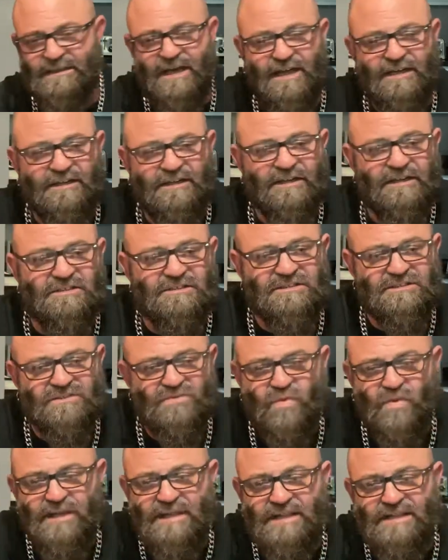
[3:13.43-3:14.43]
kind of
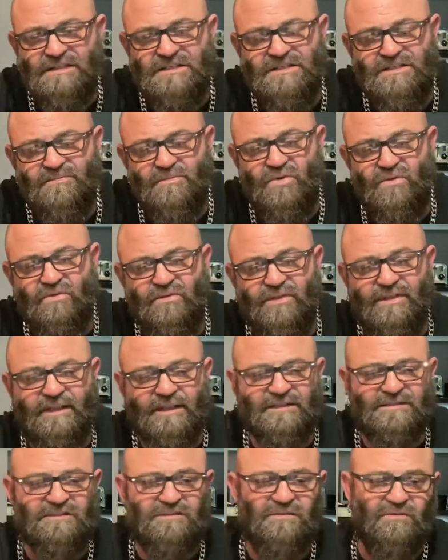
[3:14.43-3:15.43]
sweet smoothness